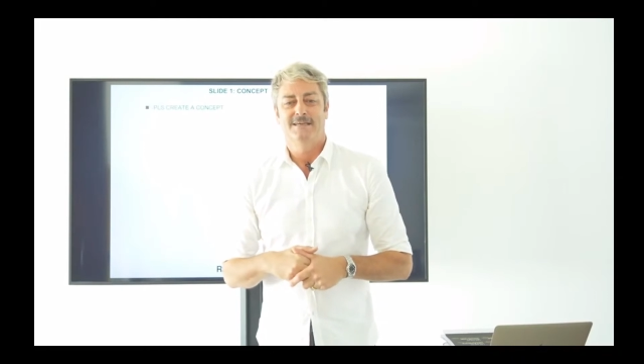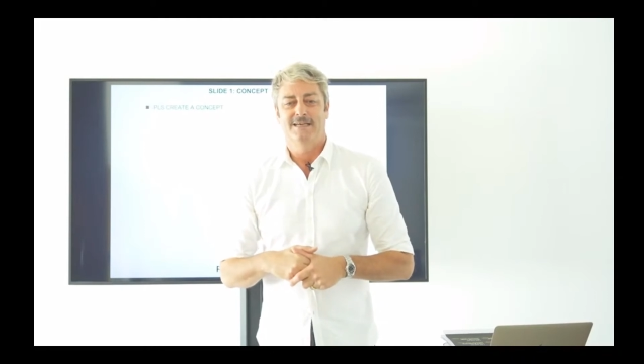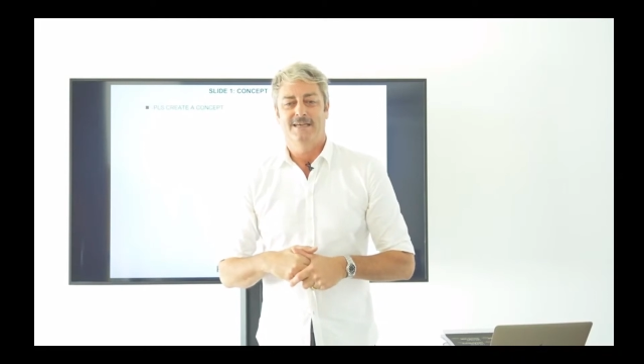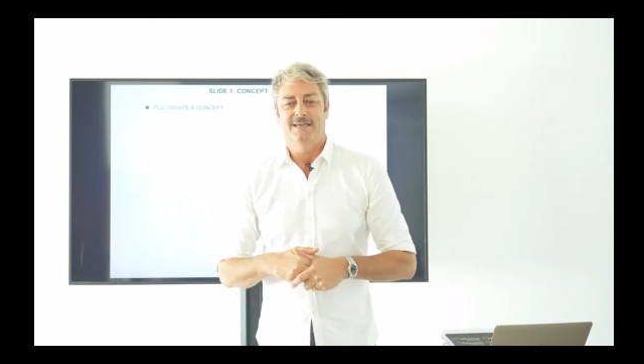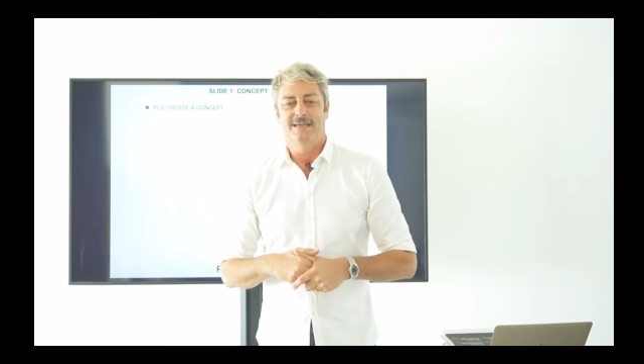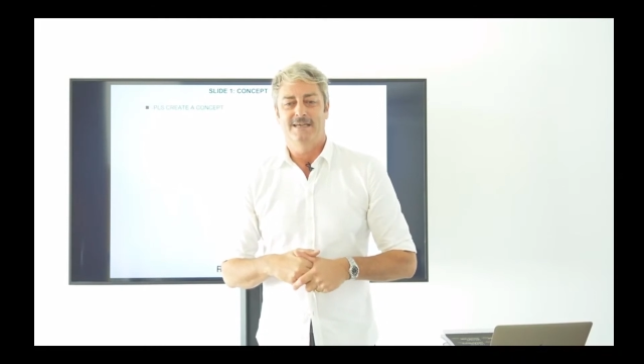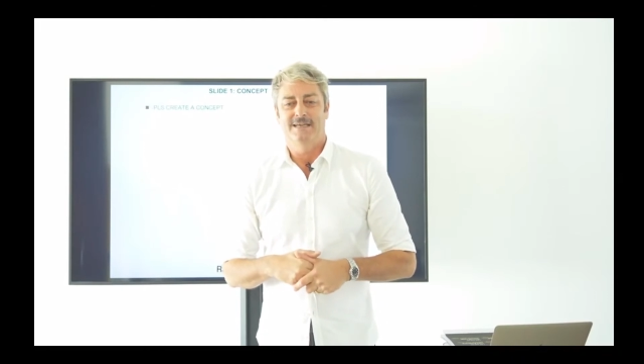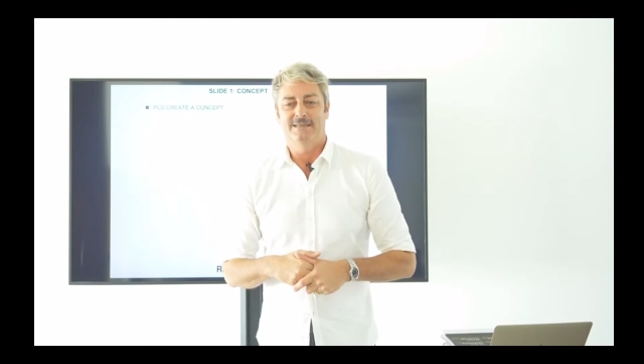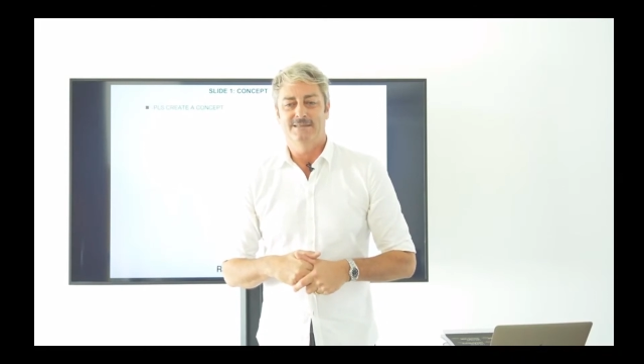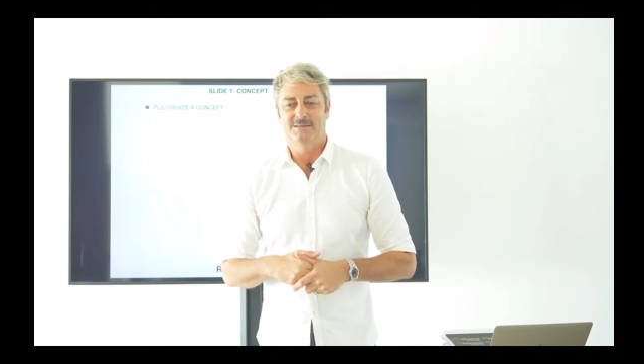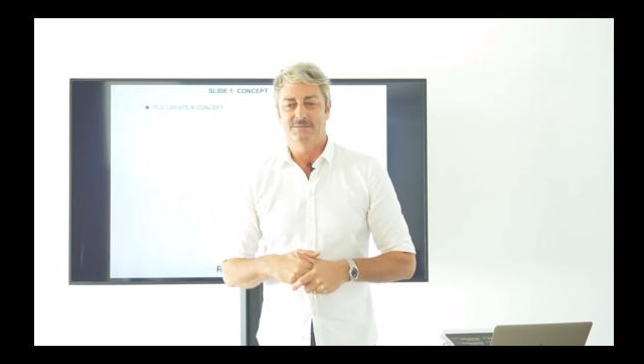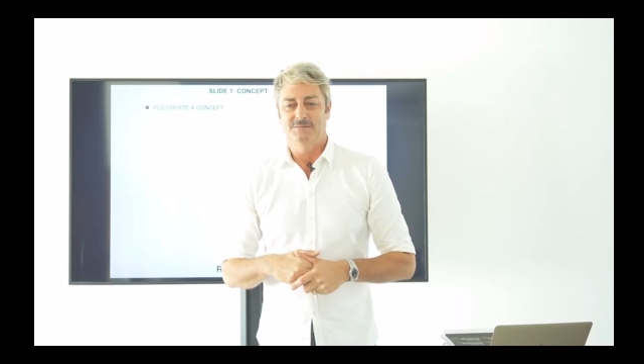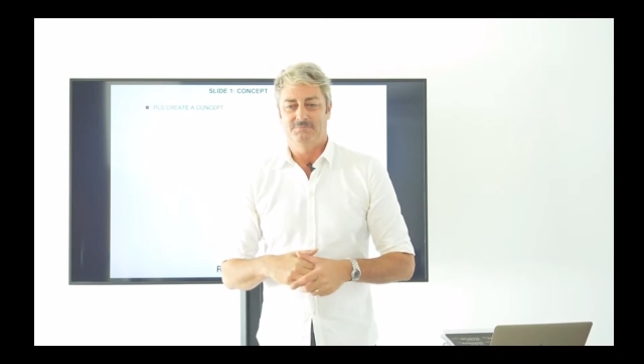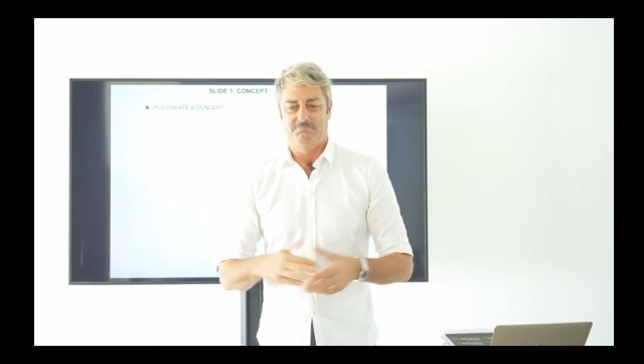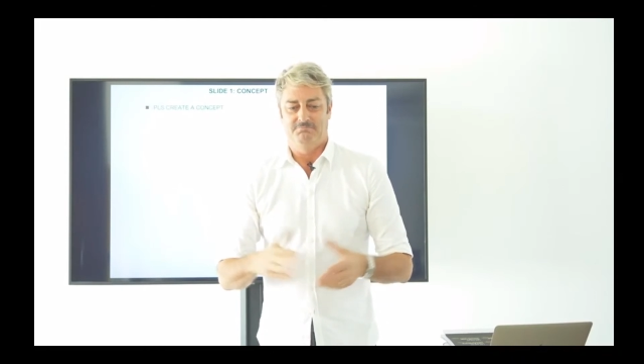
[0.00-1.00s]
And
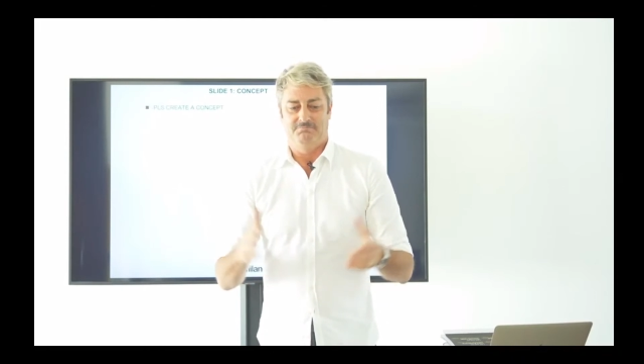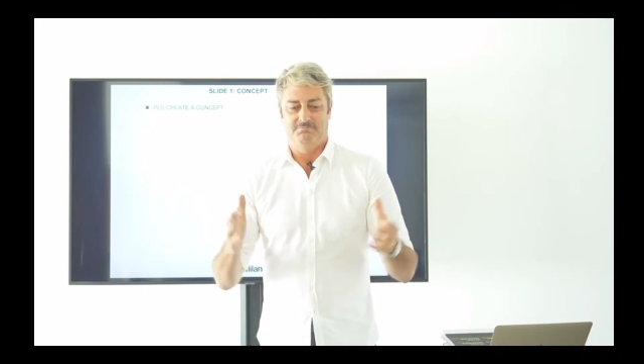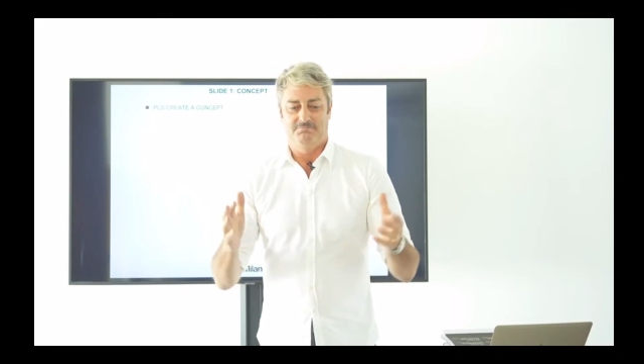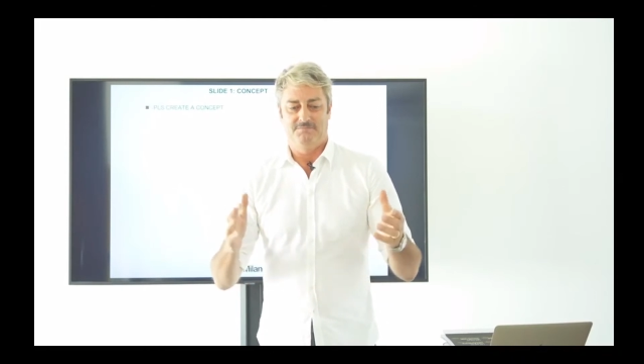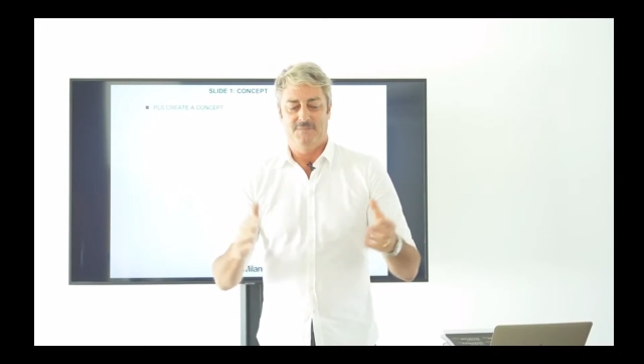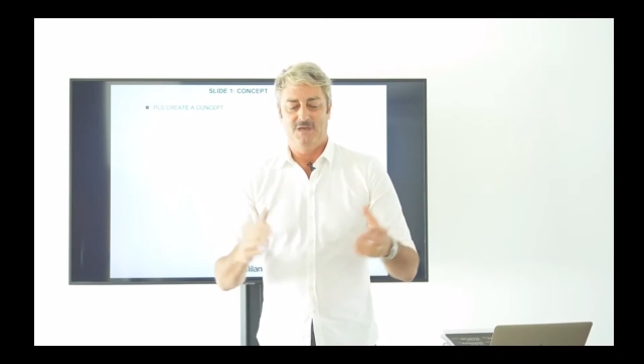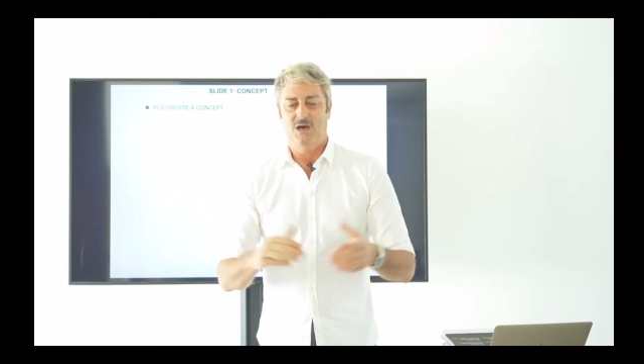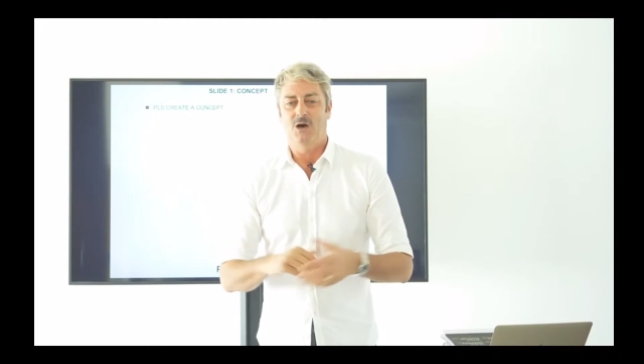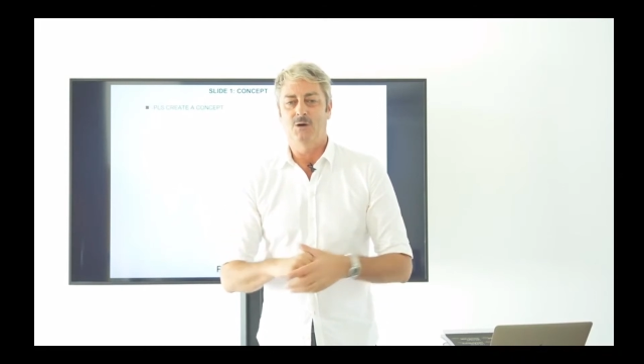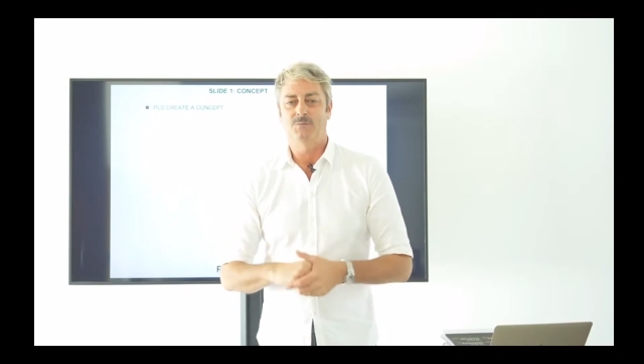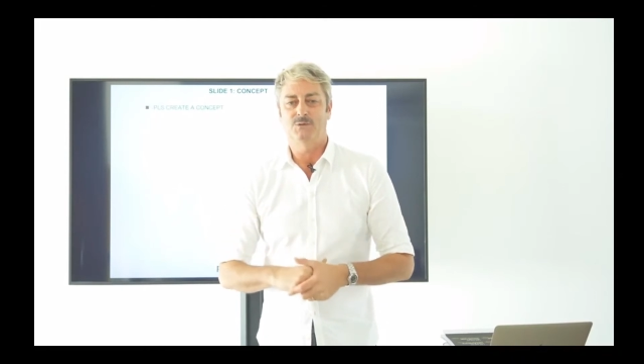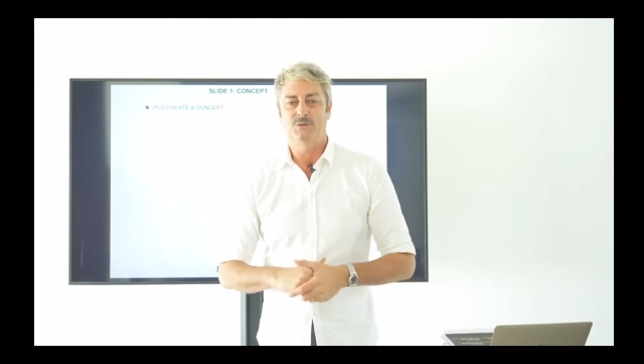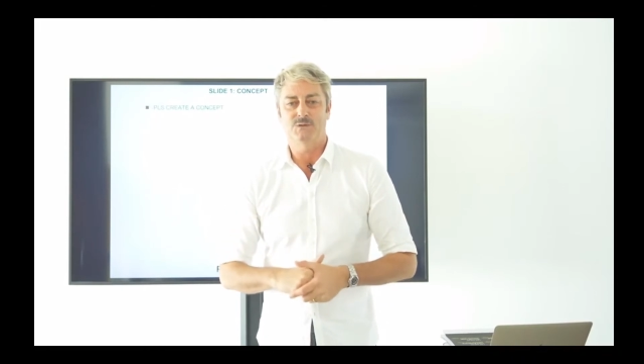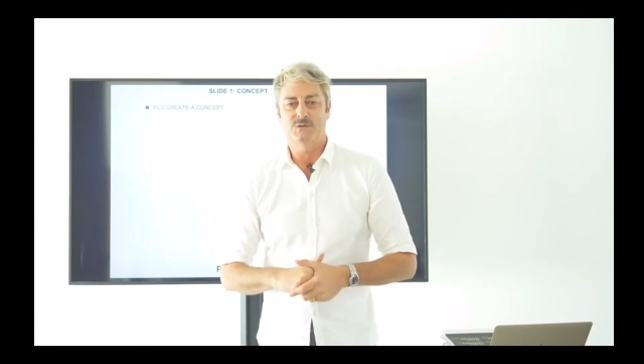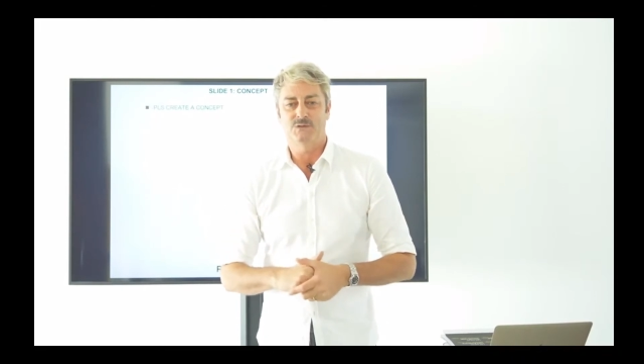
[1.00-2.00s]
hope
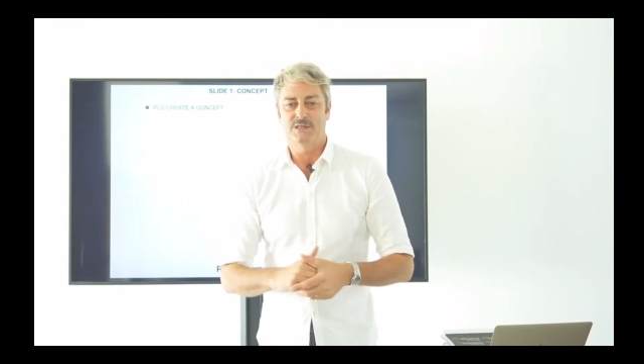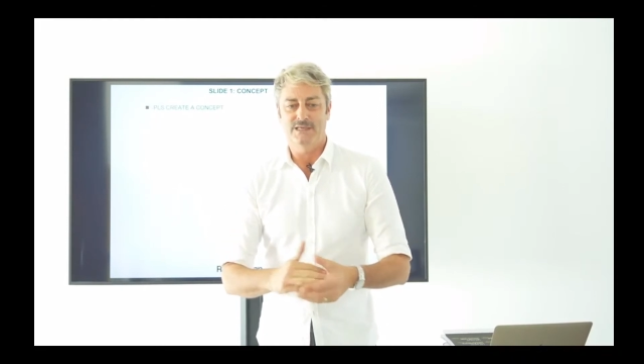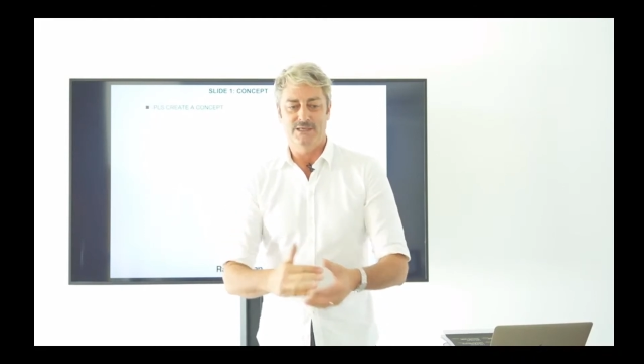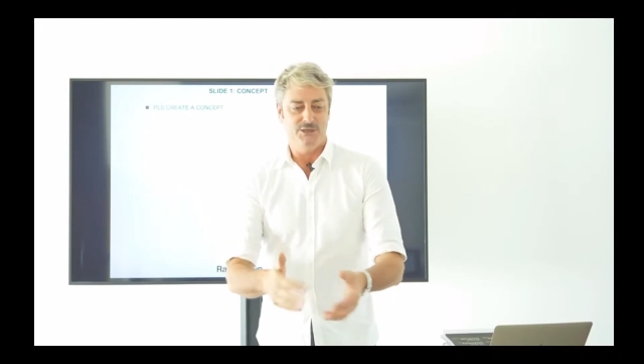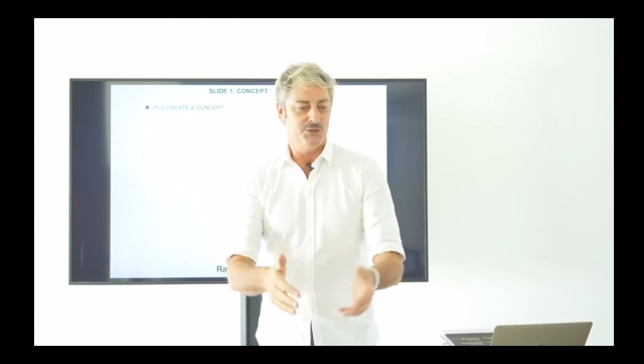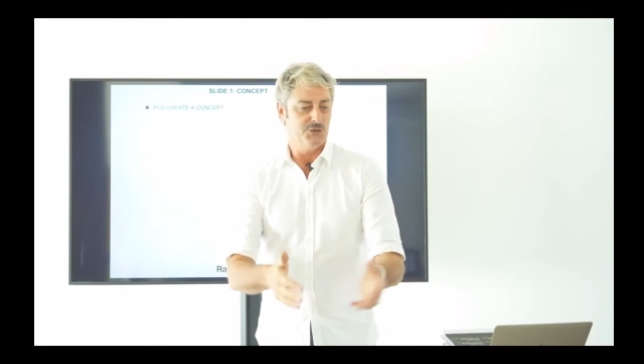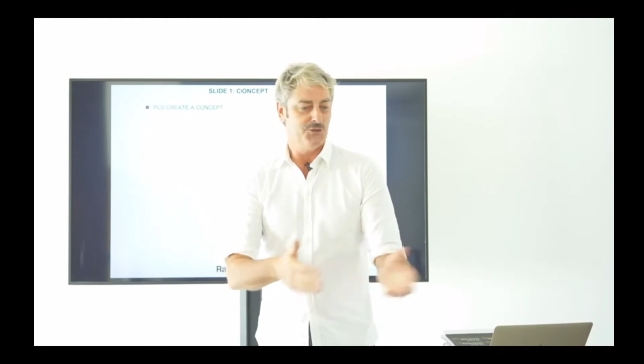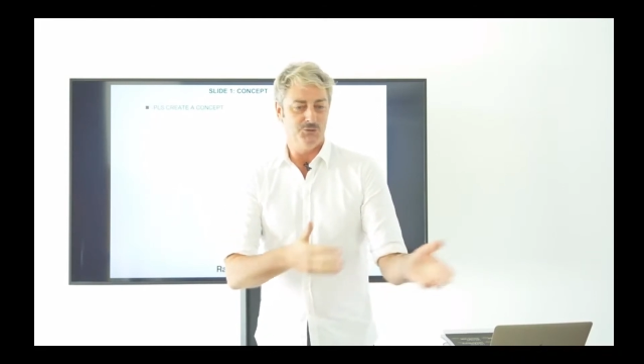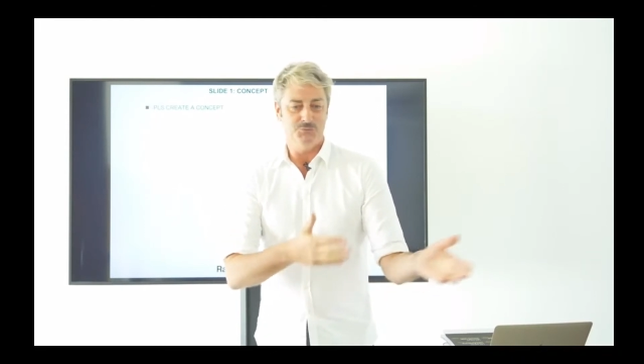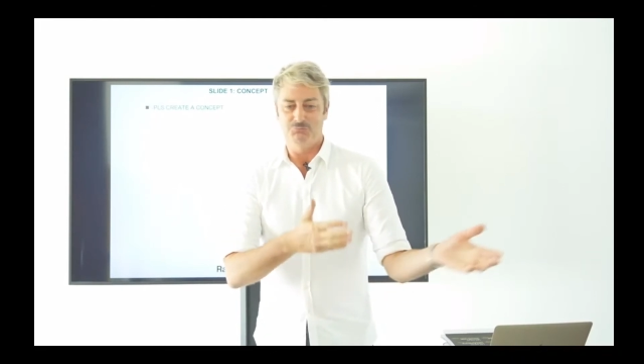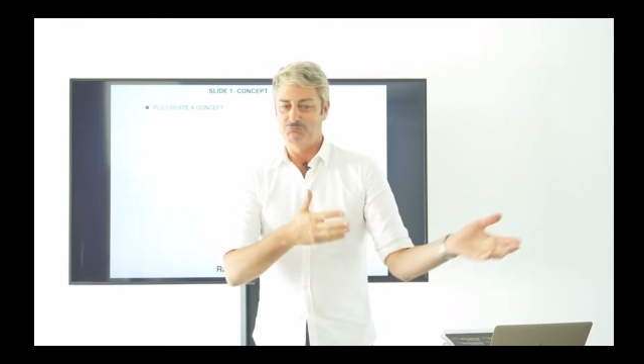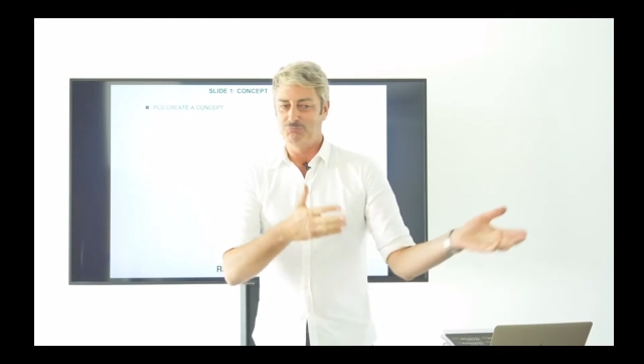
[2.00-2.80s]
to see you